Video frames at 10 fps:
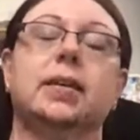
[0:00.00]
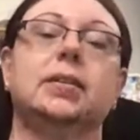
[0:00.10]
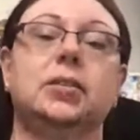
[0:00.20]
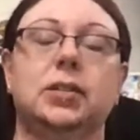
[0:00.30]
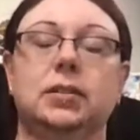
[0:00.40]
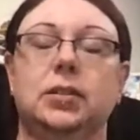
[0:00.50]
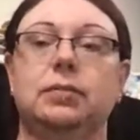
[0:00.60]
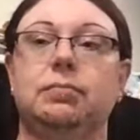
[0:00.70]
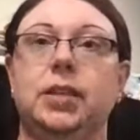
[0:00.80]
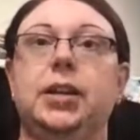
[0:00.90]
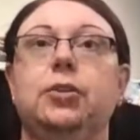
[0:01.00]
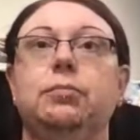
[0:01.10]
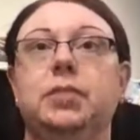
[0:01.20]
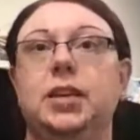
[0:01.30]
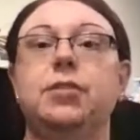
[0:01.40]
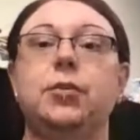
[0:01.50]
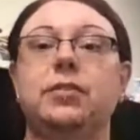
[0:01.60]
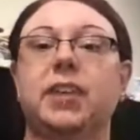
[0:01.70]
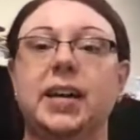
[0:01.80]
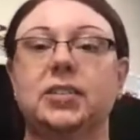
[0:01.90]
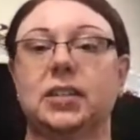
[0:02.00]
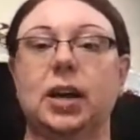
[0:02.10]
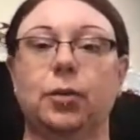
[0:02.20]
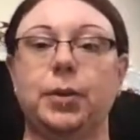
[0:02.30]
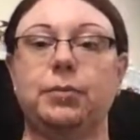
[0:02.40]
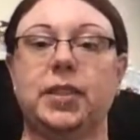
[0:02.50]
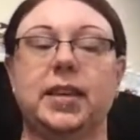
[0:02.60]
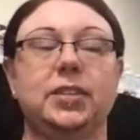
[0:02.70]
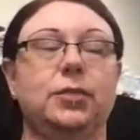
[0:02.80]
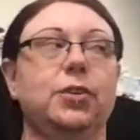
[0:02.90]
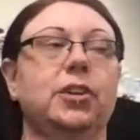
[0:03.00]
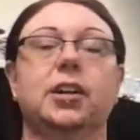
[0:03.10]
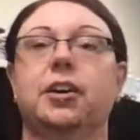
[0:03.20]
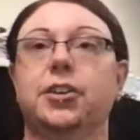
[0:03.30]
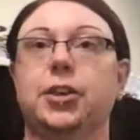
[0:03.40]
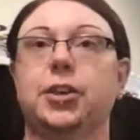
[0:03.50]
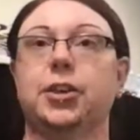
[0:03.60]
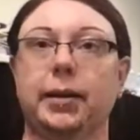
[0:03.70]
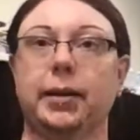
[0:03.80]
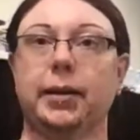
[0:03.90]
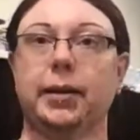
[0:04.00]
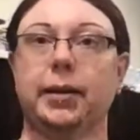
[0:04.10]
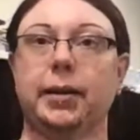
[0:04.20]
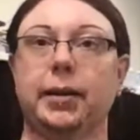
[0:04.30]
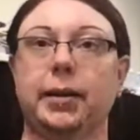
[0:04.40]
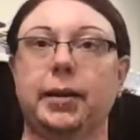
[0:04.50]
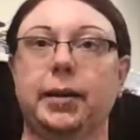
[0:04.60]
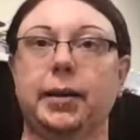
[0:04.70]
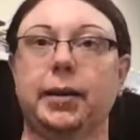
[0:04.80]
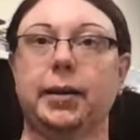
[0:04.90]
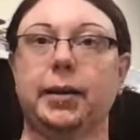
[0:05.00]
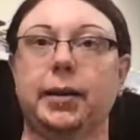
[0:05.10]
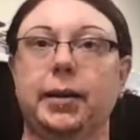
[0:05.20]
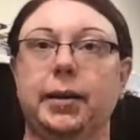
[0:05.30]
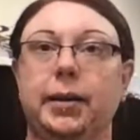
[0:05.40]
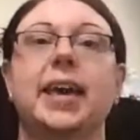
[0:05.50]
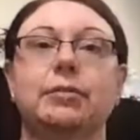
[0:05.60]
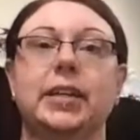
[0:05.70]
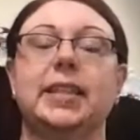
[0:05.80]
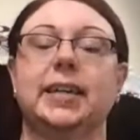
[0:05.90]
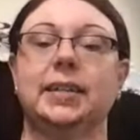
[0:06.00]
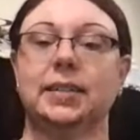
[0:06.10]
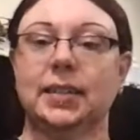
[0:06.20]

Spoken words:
to give you advice and help you with things if you're going to argue about it or deny everything?